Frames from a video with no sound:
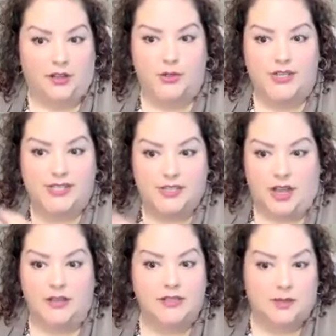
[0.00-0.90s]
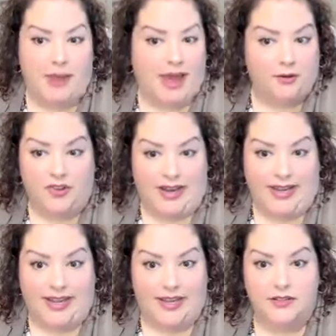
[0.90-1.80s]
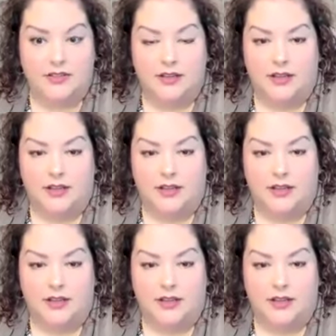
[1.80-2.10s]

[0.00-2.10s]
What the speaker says: you discuss the matters at hand,